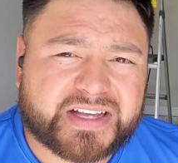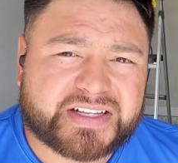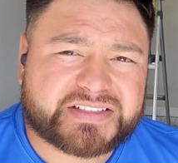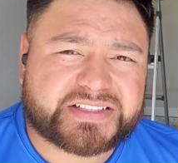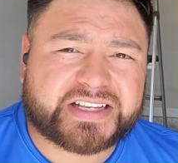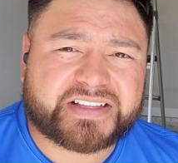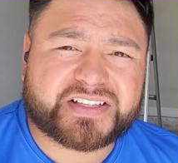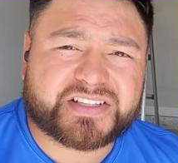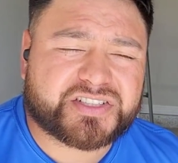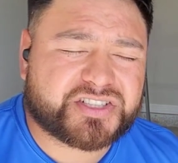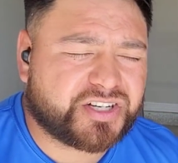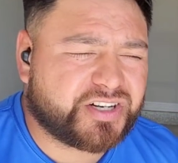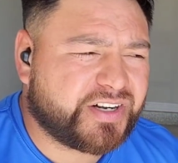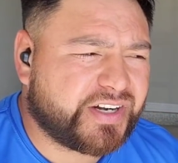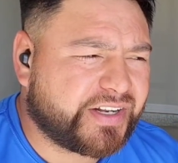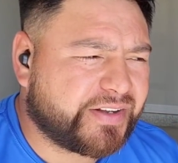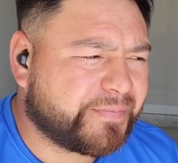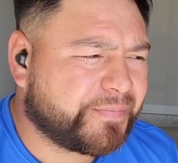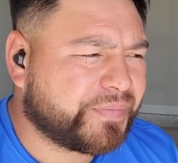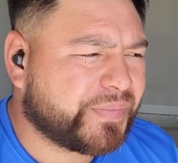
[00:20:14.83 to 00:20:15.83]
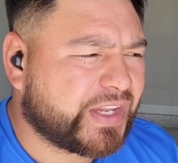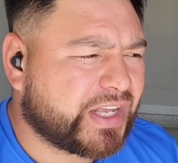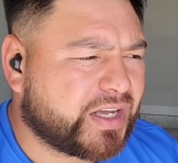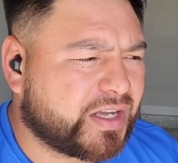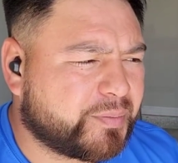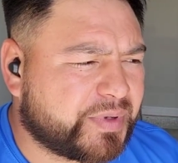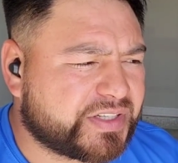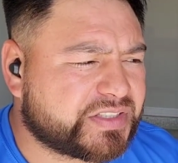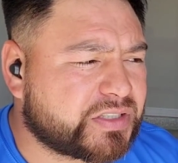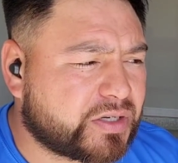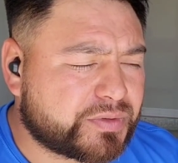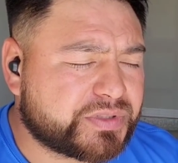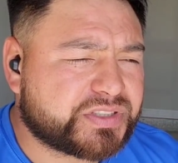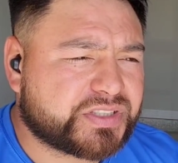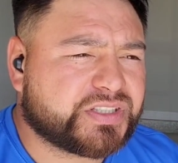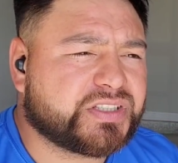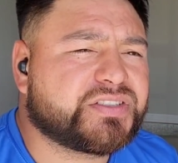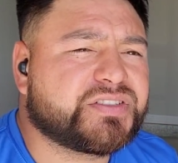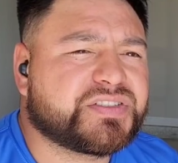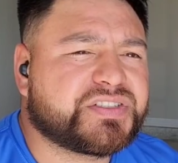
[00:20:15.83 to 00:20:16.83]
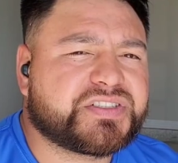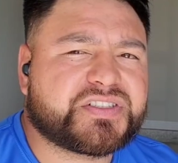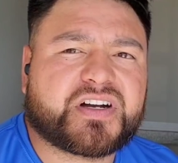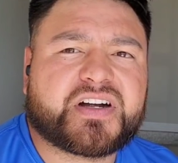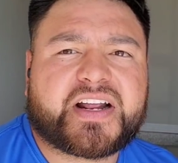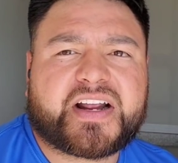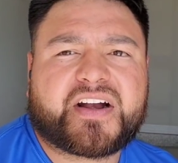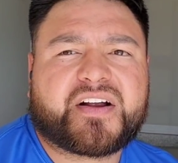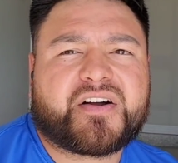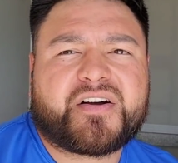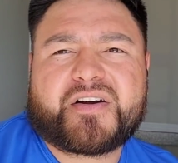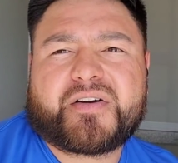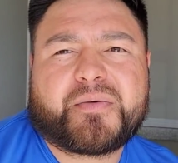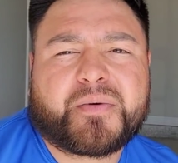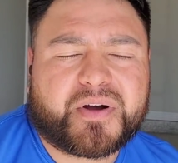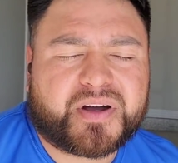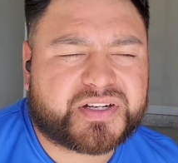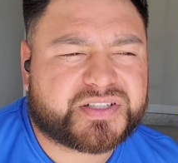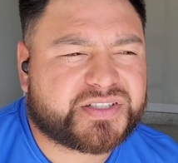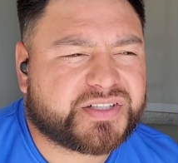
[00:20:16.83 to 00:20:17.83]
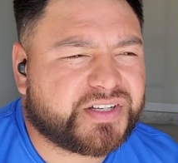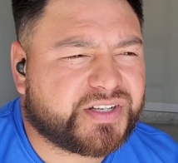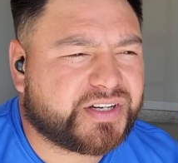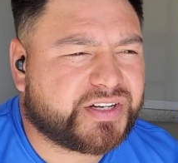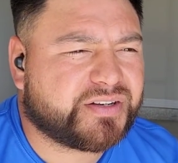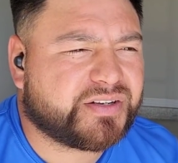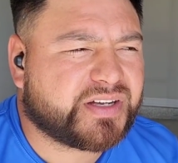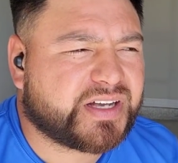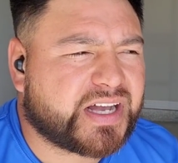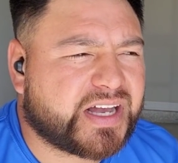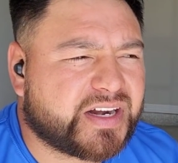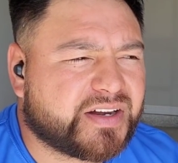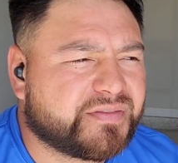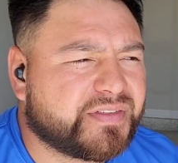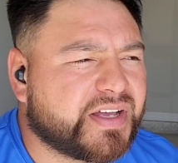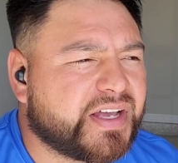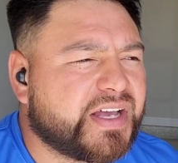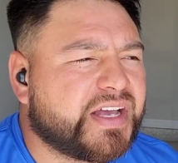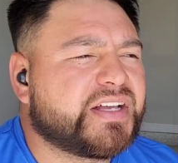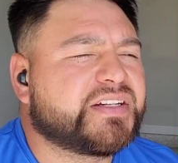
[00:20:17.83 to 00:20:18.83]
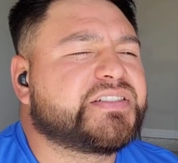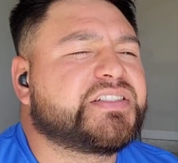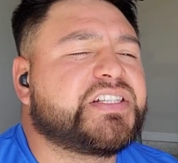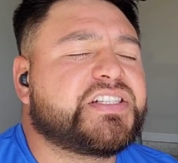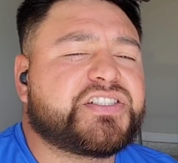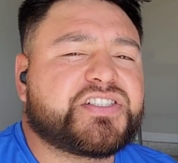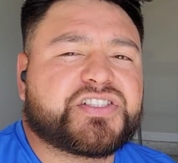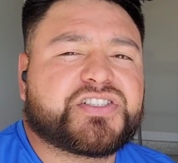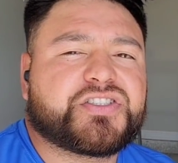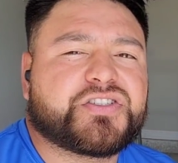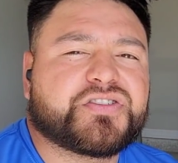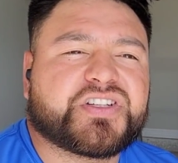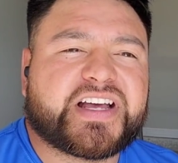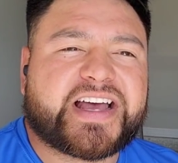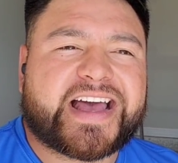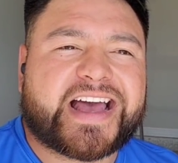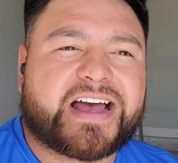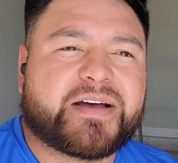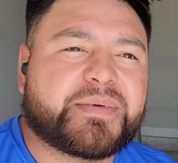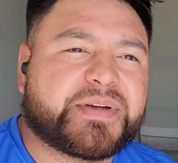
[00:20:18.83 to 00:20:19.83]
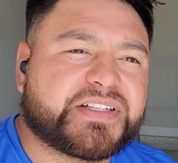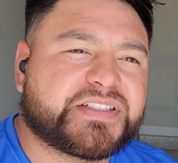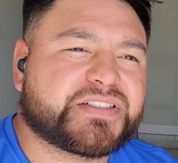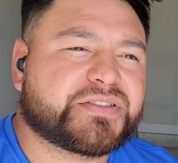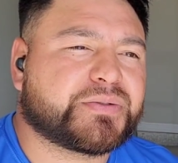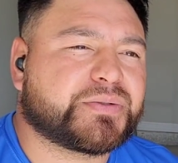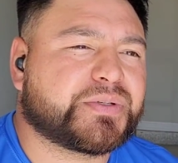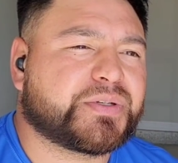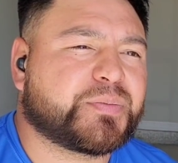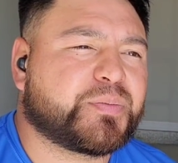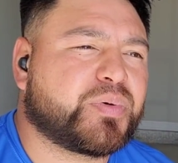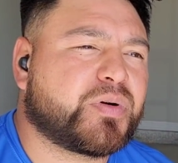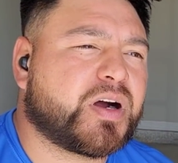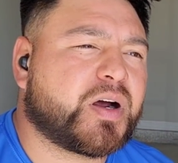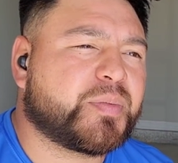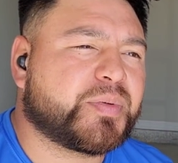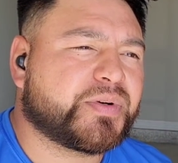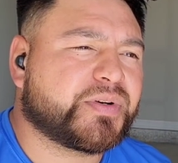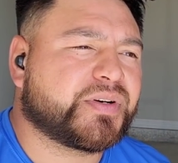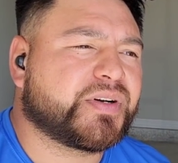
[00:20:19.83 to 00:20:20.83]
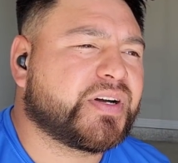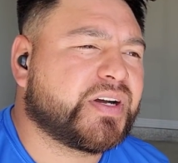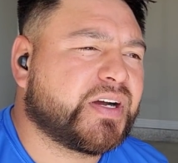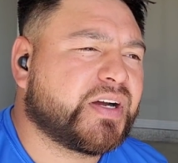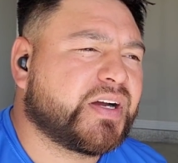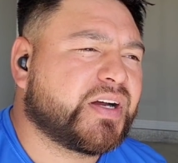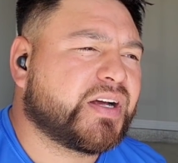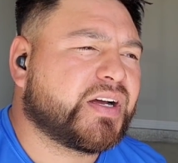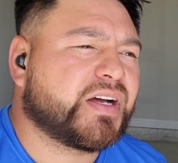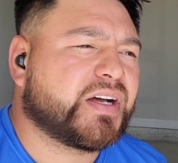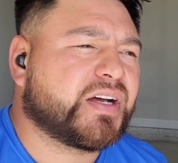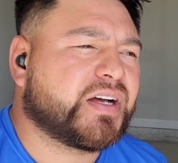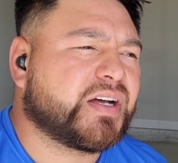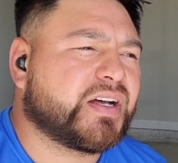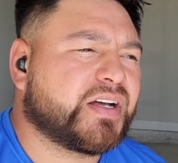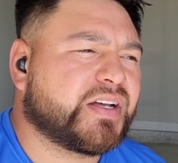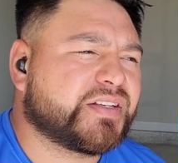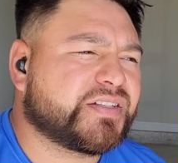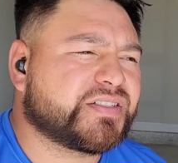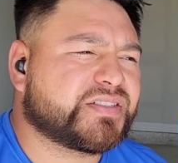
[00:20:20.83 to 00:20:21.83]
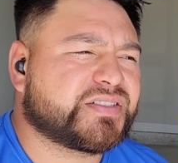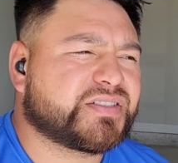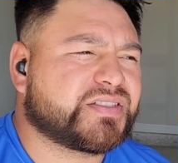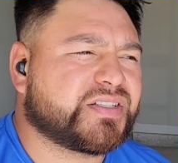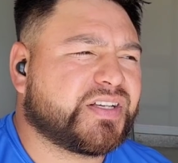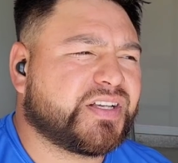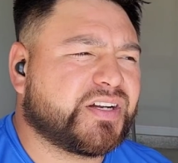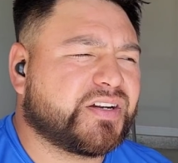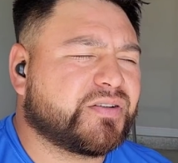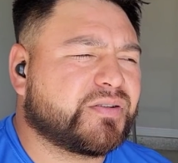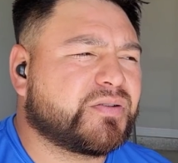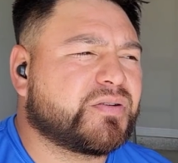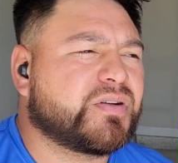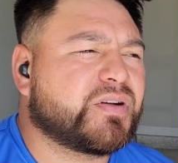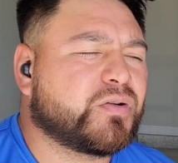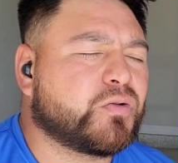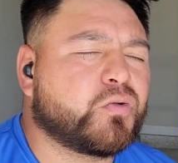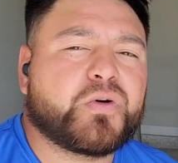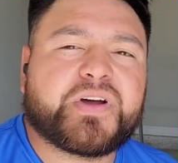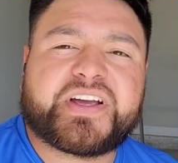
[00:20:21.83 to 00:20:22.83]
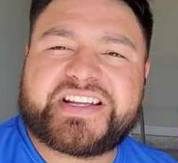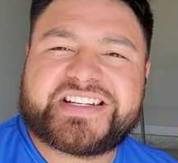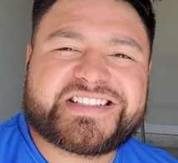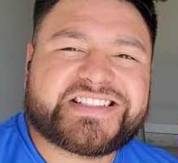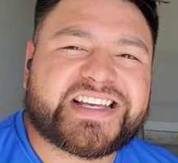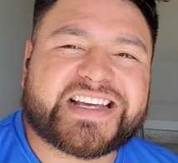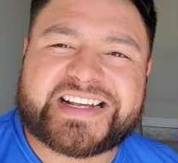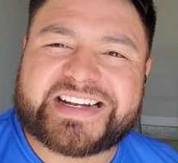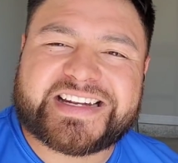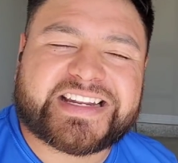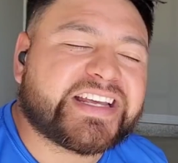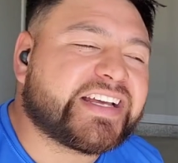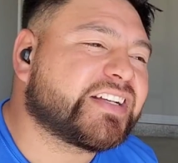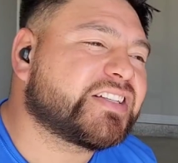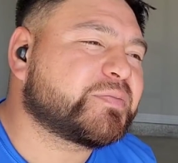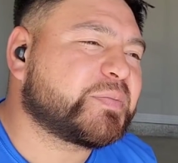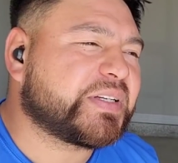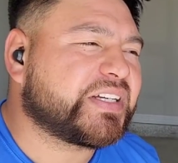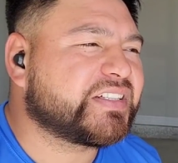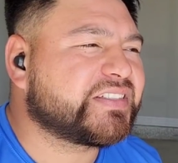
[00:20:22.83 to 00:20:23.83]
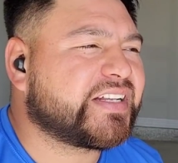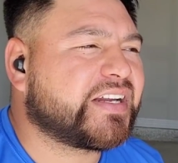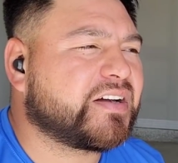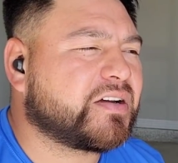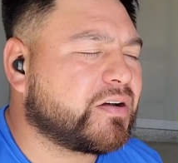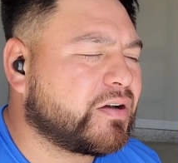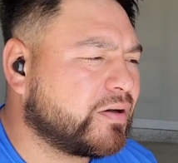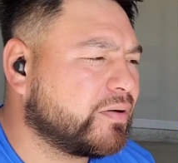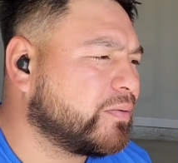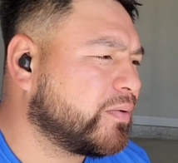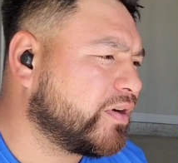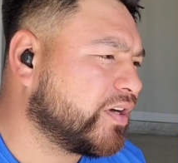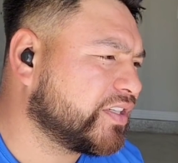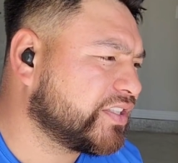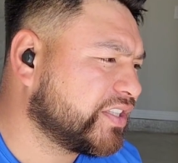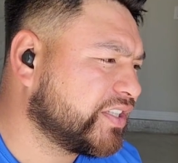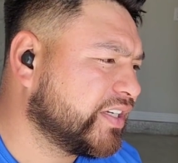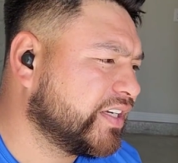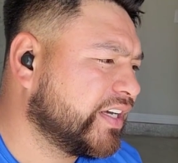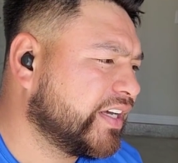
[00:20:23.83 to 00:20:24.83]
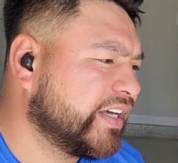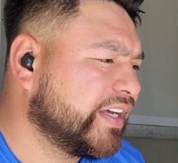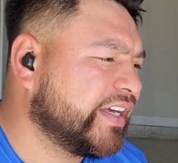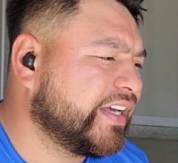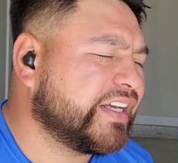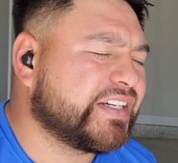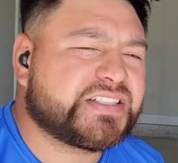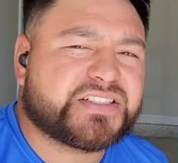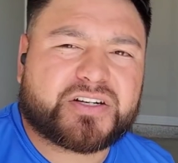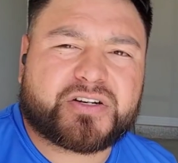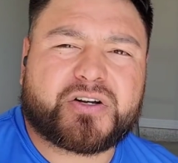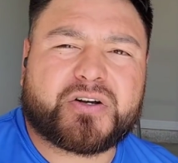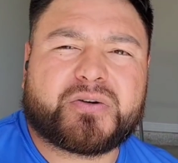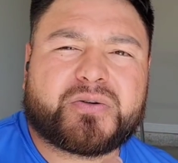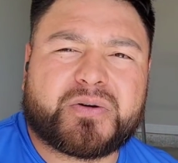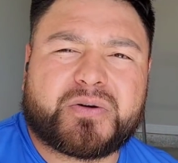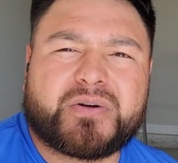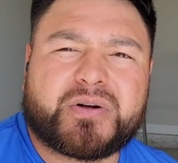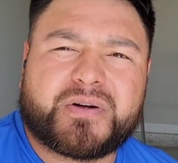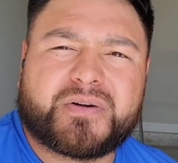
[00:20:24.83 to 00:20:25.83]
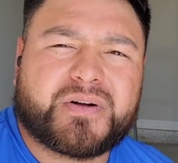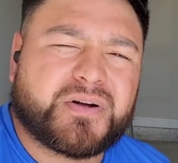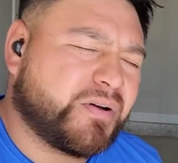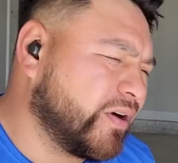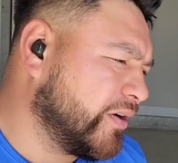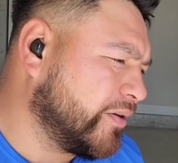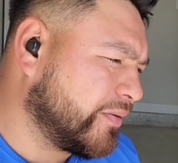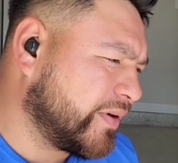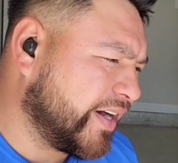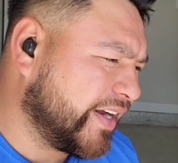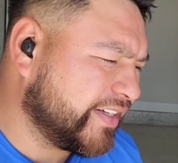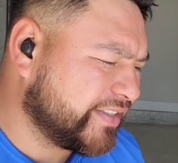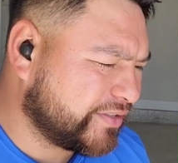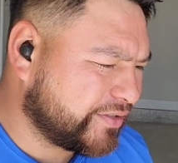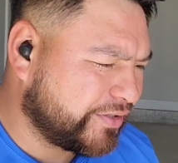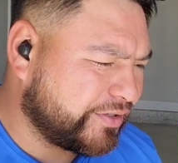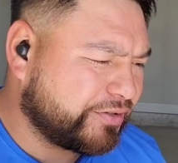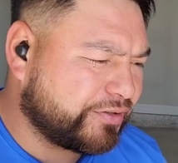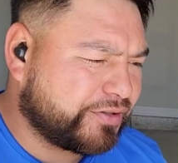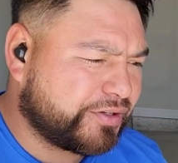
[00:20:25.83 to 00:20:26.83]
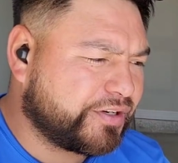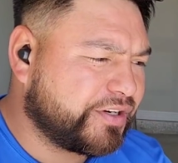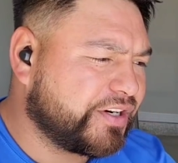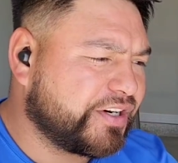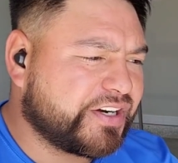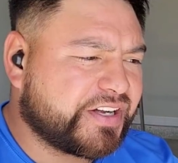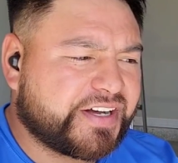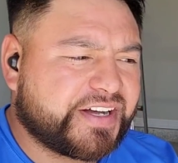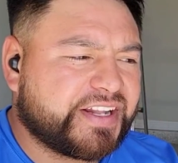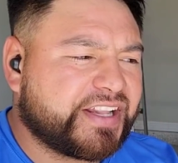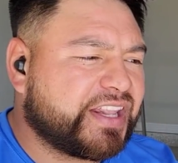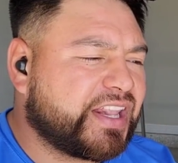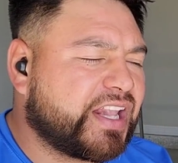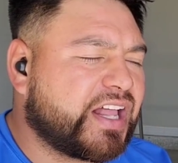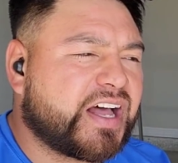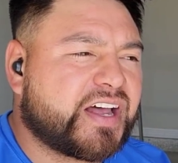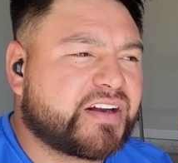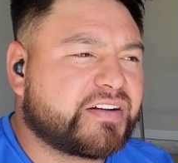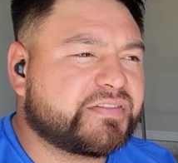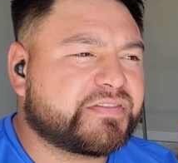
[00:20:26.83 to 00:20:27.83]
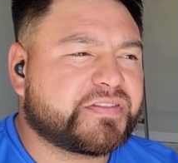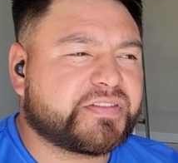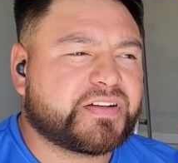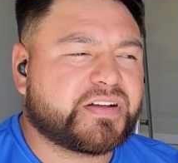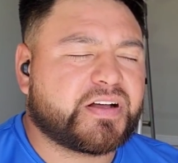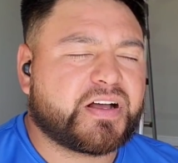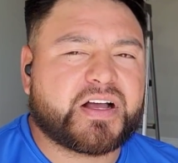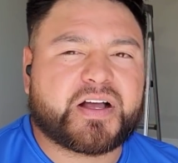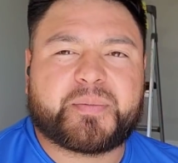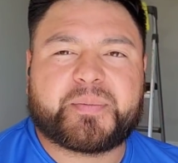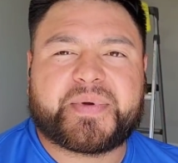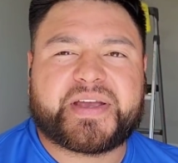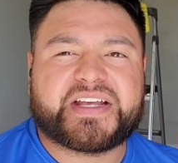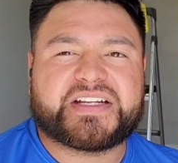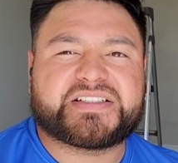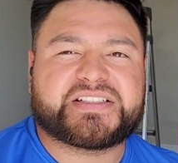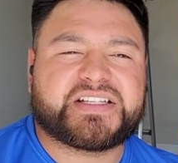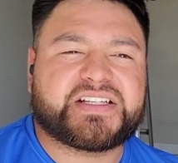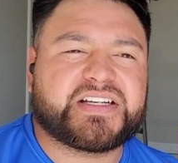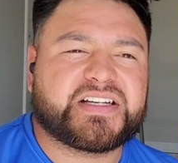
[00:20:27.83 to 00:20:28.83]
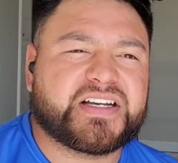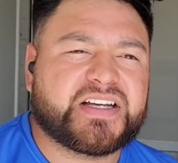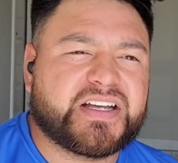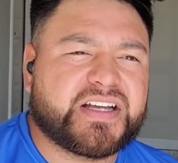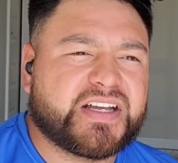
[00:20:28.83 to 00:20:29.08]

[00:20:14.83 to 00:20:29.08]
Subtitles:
take the journey. But it's always good to start at a car wash. You know, it kind of teaches you the habits or proper just, you know, quick techniques, because at a car wash it's go go go go go, right? So you learn a lot of amazing